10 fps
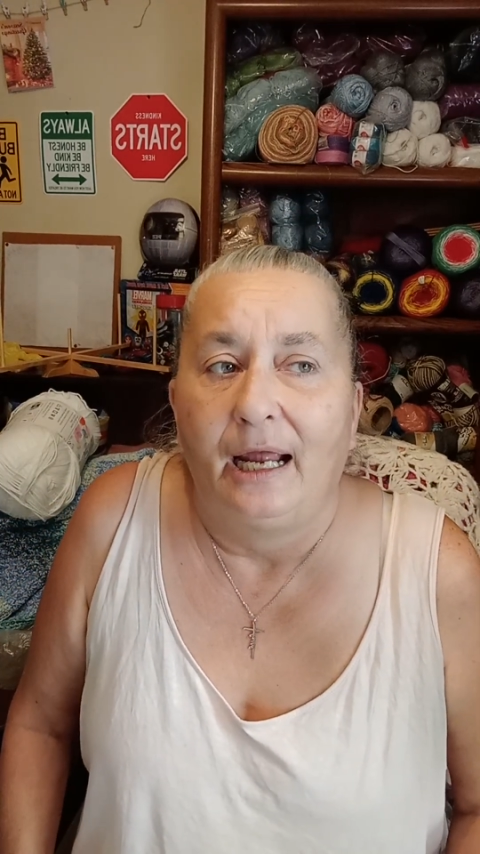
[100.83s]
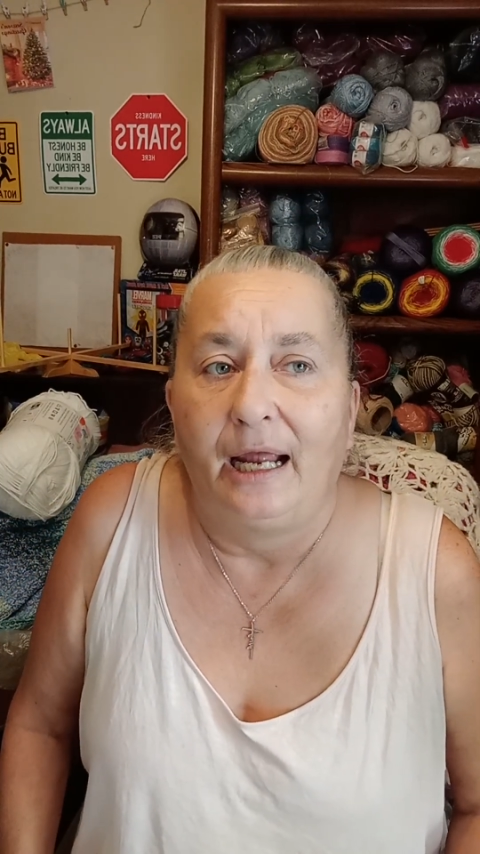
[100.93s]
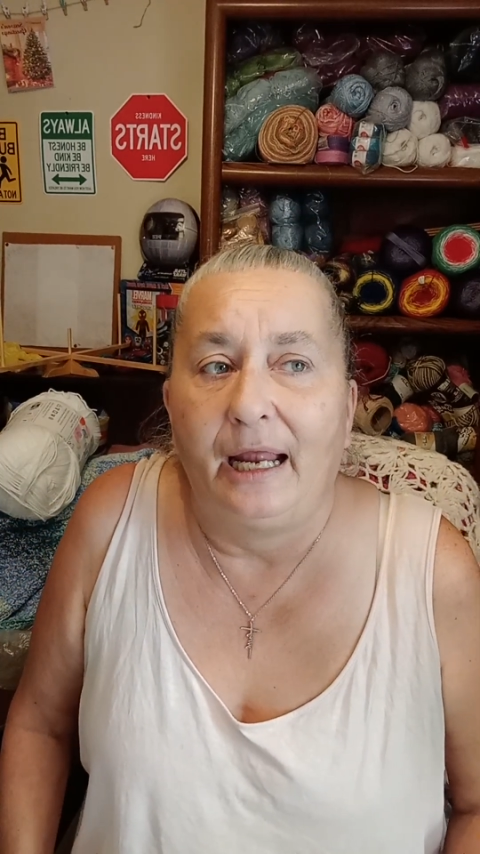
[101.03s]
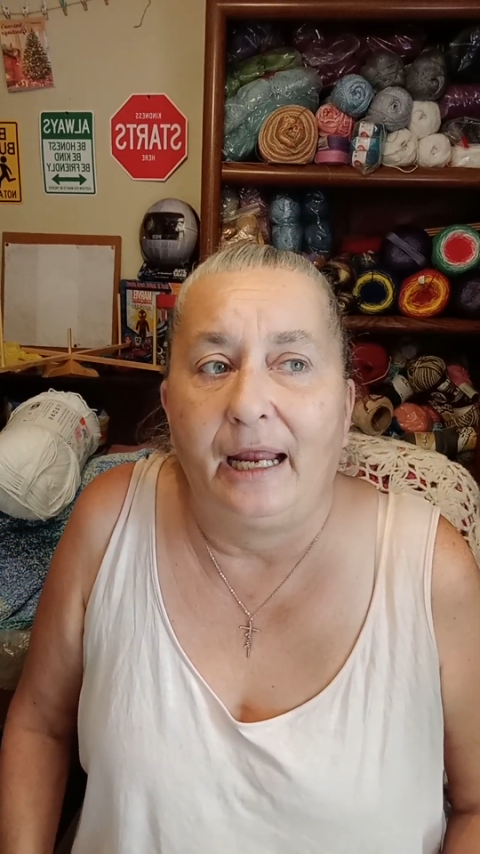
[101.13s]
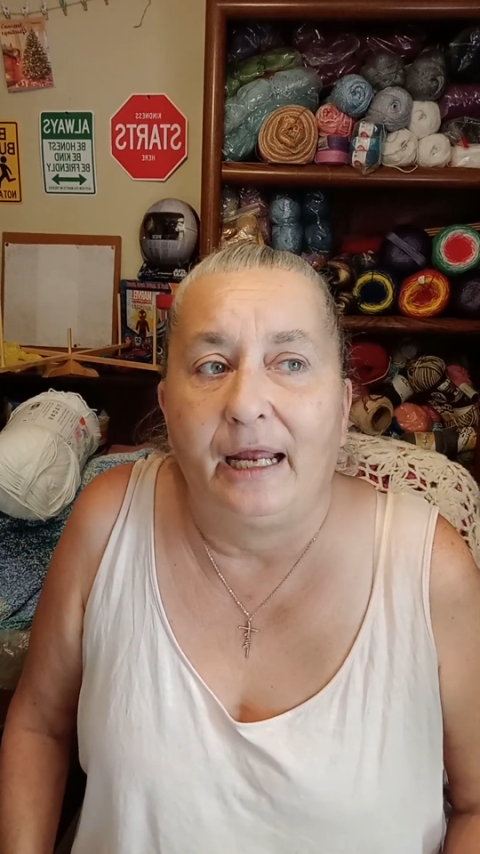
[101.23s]

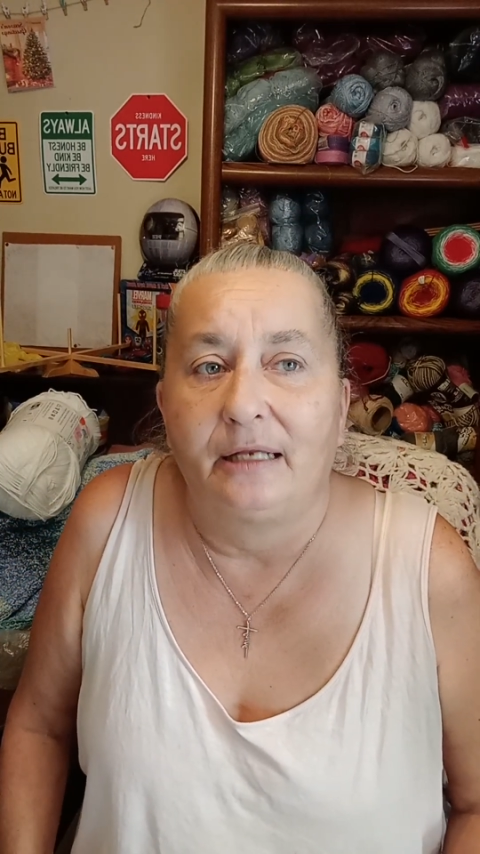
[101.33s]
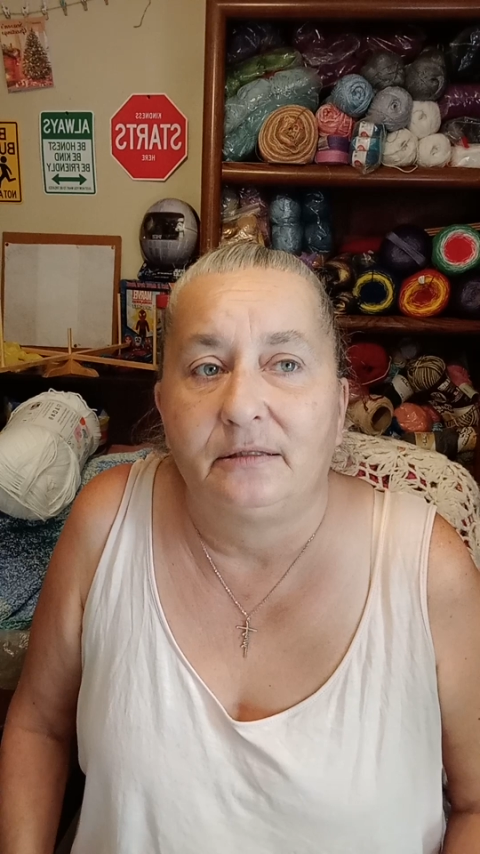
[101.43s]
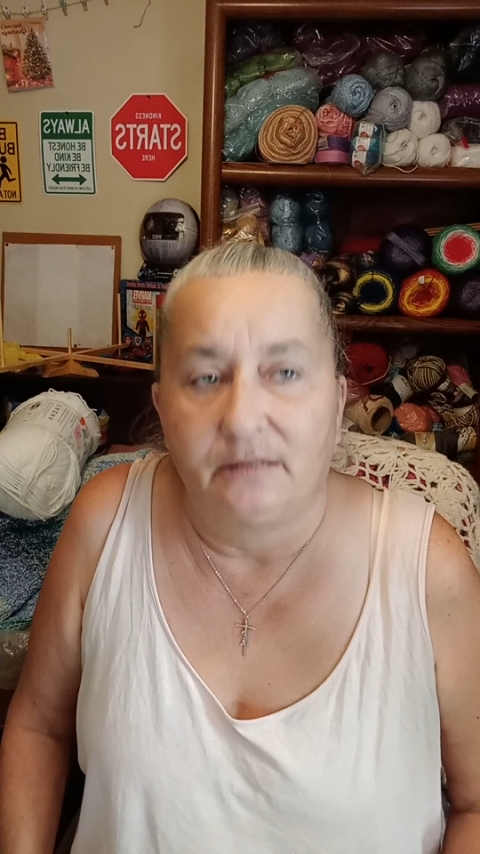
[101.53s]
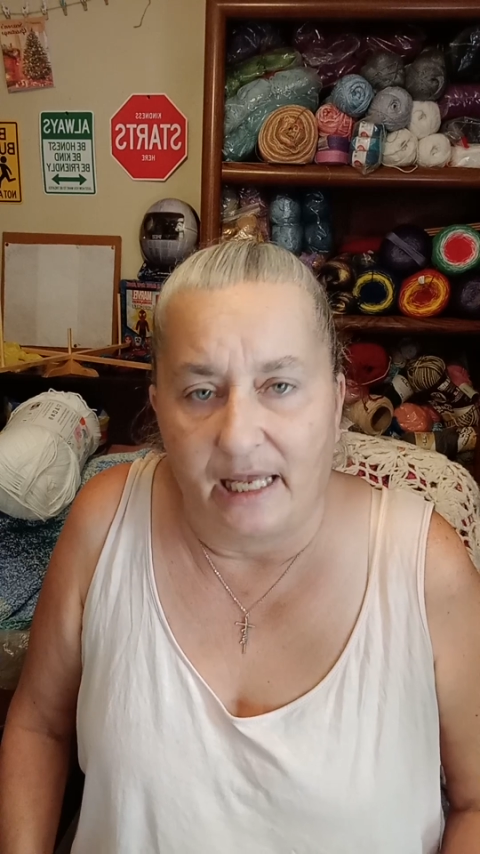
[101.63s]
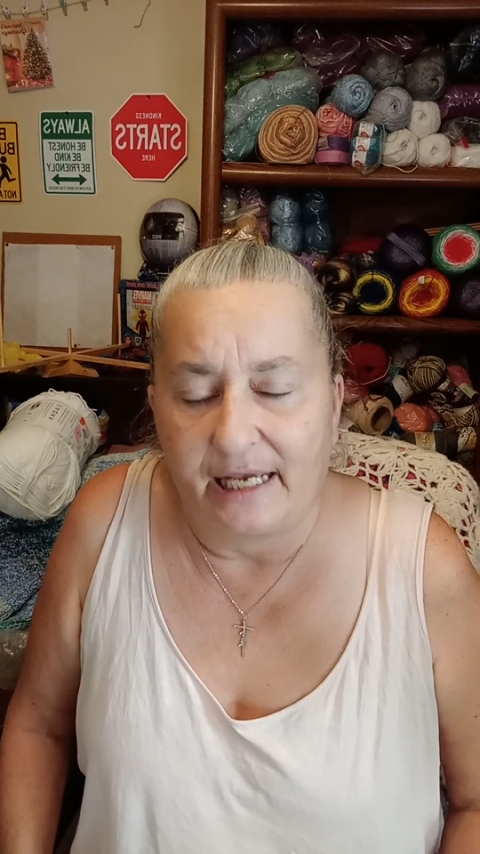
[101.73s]

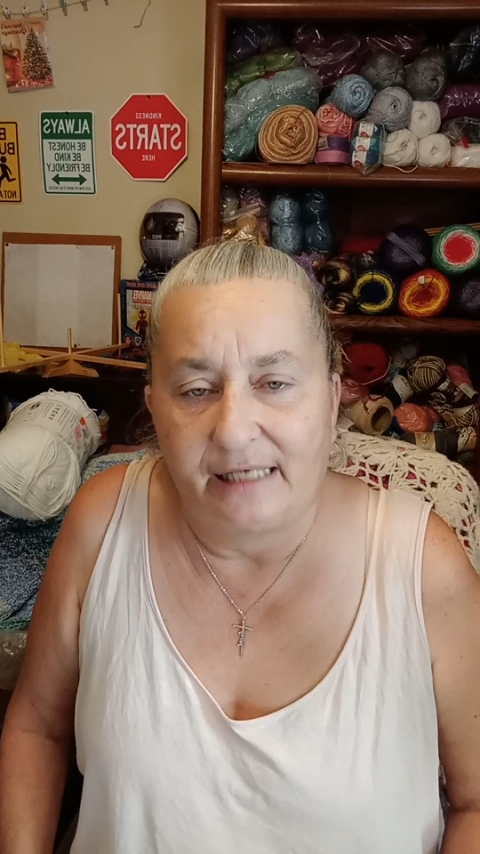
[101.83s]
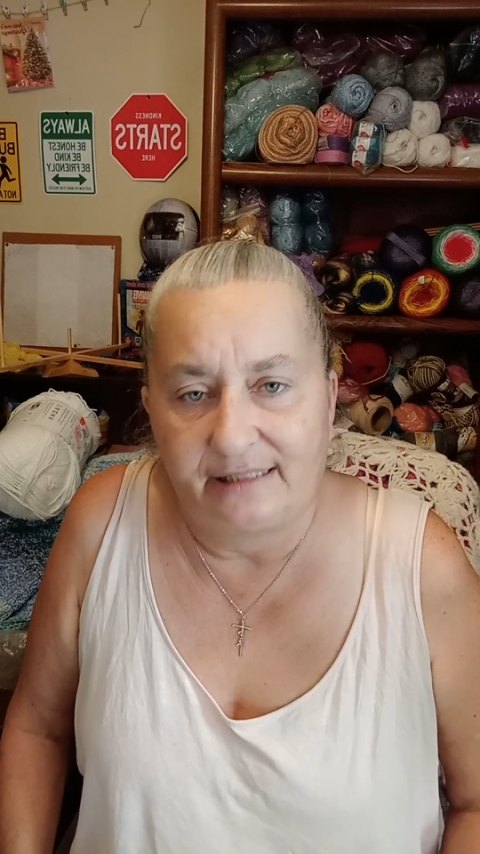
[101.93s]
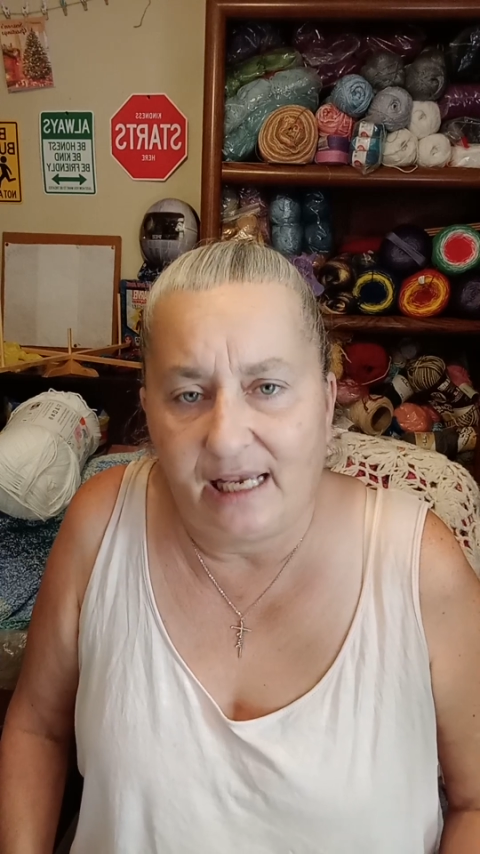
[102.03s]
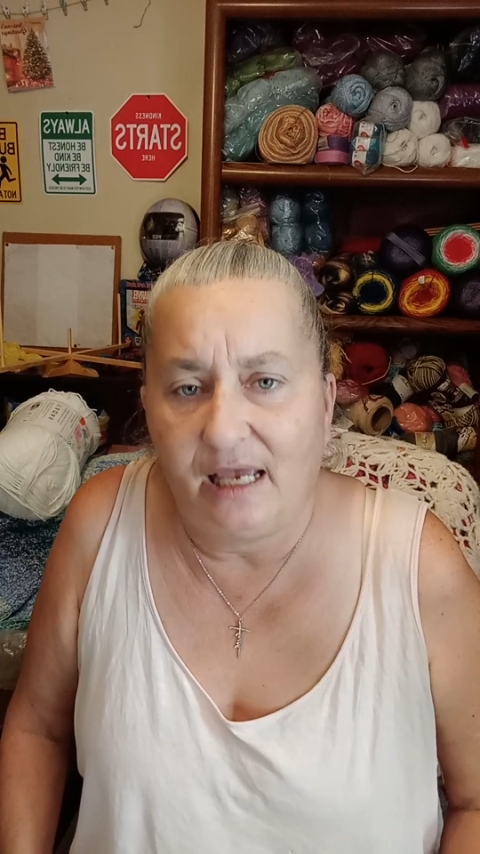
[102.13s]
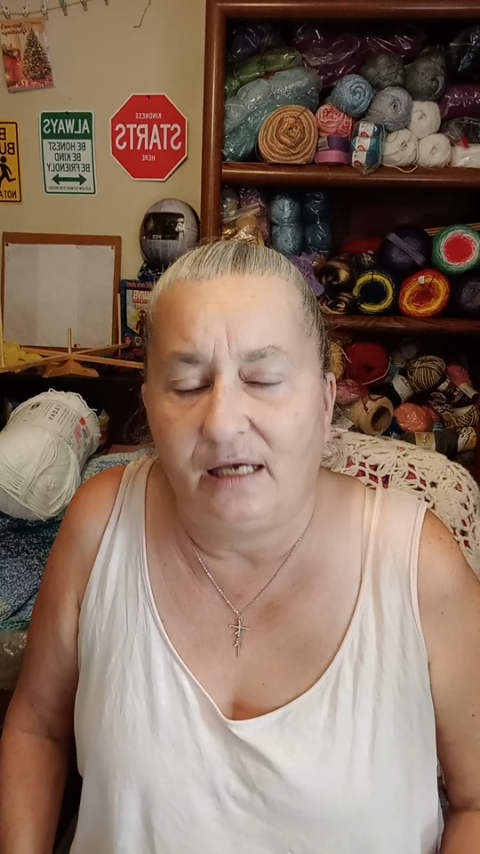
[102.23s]
And like I
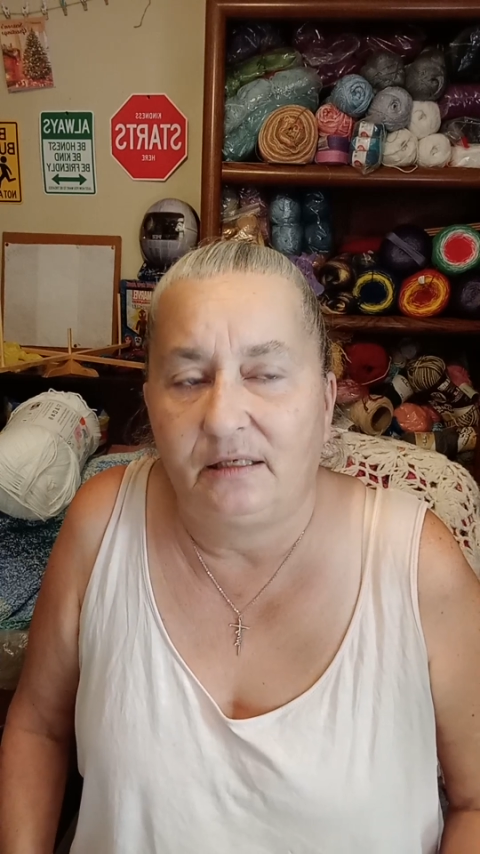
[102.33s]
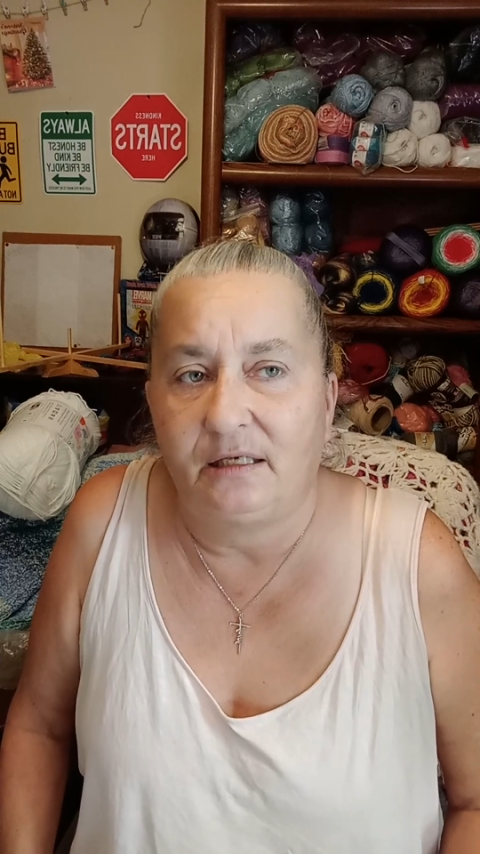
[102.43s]
said,